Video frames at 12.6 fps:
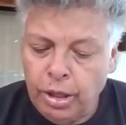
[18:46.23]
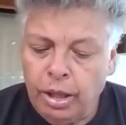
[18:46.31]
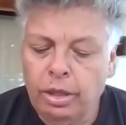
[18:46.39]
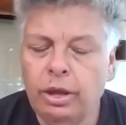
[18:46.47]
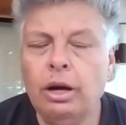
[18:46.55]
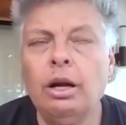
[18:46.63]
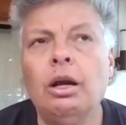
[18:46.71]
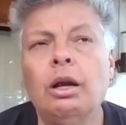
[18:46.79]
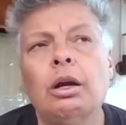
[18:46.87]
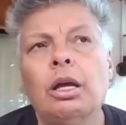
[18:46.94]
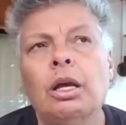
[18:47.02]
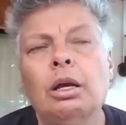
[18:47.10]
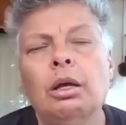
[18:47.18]

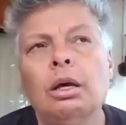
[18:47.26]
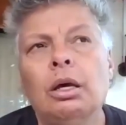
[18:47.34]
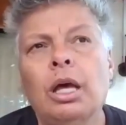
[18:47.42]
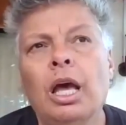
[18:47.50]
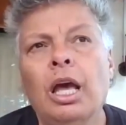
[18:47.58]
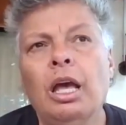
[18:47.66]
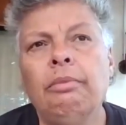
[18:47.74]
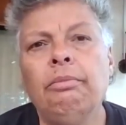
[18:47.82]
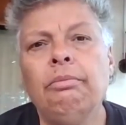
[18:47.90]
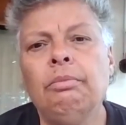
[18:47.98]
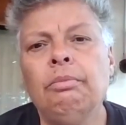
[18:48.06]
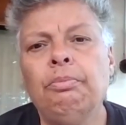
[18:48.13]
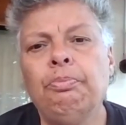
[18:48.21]
there
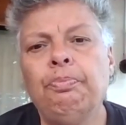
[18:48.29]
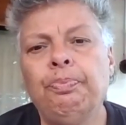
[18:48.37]
came